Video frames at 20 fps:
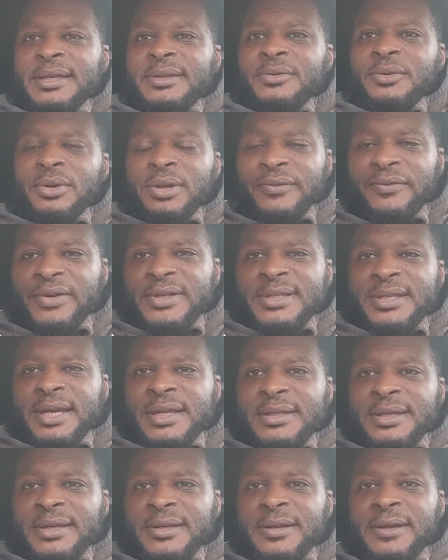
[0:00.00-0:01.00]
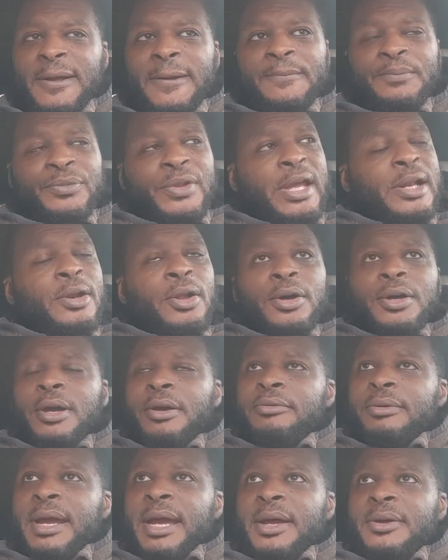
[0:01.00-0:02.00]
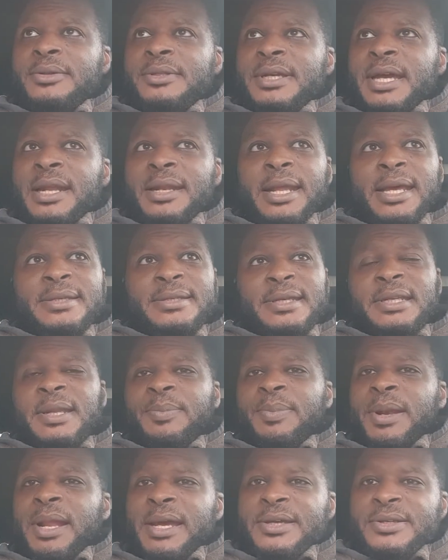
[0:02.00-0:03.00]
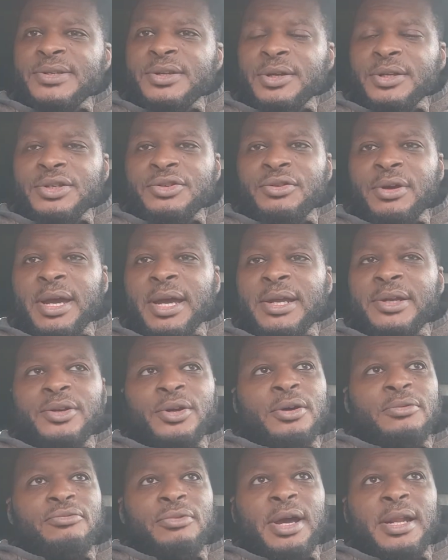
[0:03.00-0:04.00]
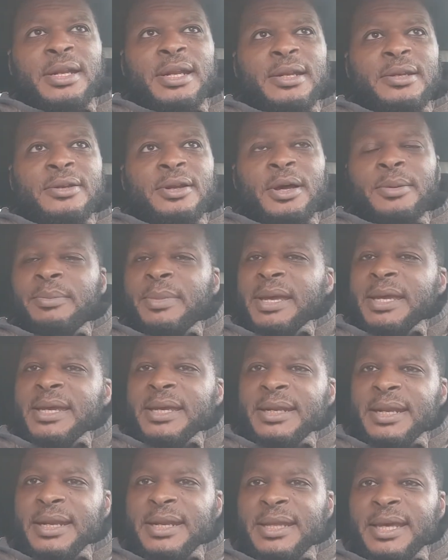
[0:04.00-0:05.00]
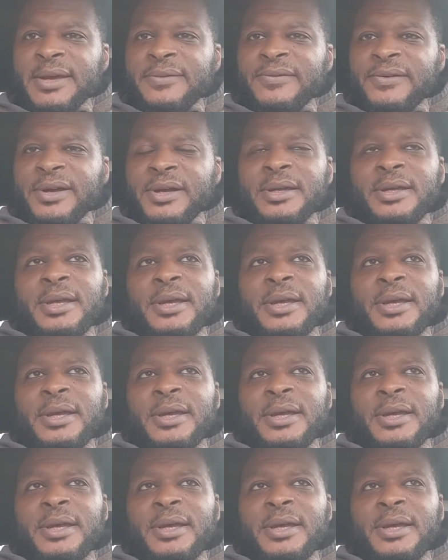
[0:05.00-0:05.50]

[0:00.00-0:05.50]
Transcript: all of a sudden they look around and they see the players not trying, not running, not making any effort,